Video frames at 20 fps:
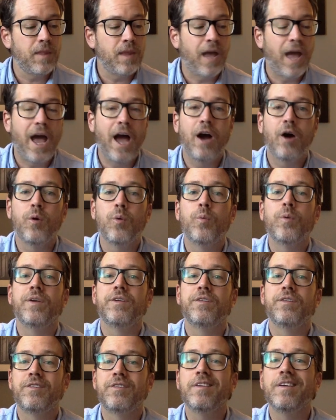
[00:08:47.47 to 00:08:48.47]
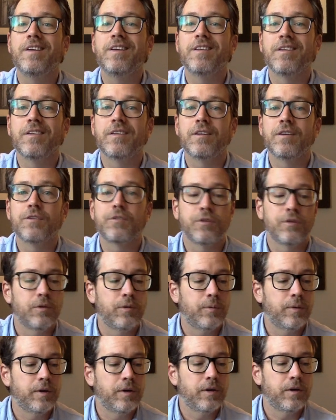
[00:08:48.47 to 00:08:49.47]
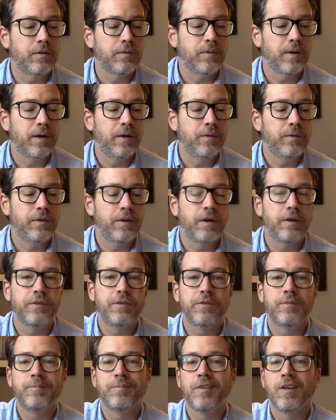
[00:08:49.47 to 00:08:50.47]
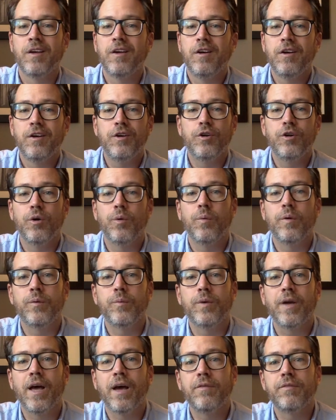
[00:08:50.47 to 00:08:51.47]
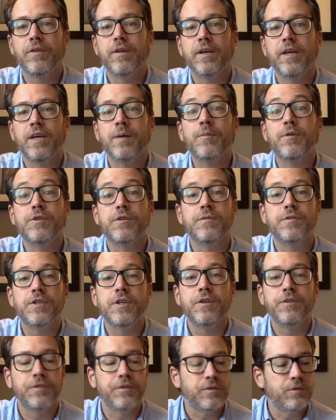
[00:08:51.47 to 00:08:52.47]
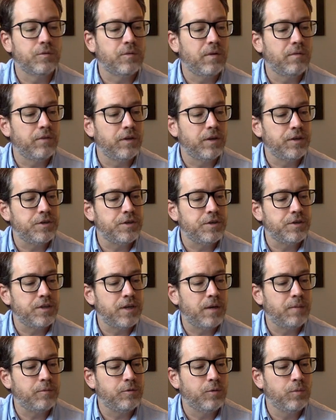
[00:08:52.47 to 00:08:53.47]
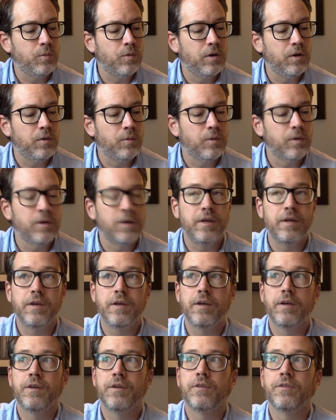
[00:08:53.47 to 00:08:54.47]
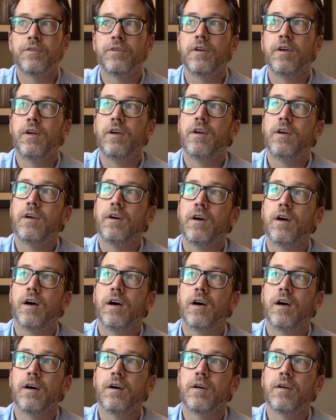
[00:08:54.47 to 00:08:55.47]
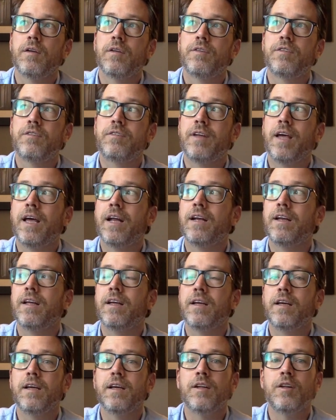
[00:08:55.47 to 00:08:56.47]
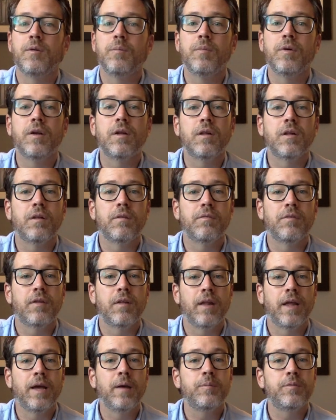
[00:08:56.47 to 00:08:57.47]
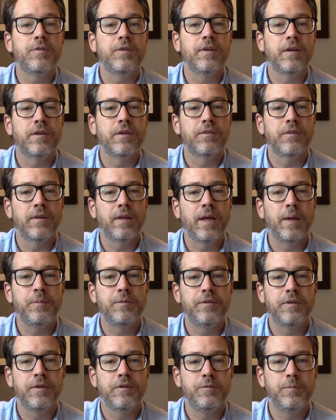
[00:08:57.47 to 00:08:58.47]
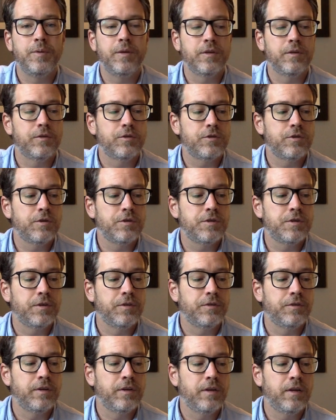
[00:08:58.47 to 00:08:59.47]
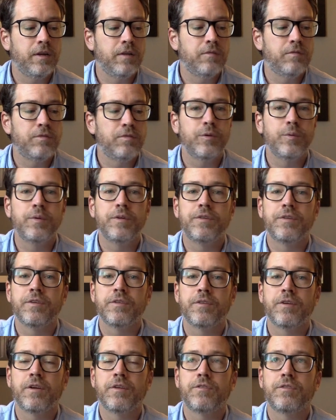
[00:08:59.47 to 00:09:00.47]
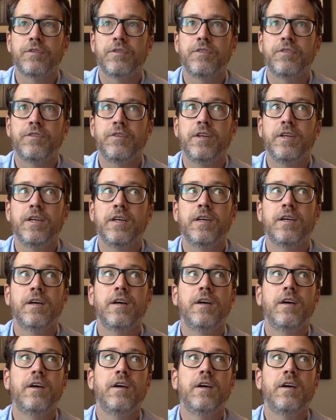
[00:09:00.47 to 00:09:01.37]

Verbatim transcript: how we see the things that are going on around us. You know, when we have the image of Jesus in Revelation chapter 1, where he is uh, standing in the middle of the lampstands, the lampstands being the churches, it influences us to see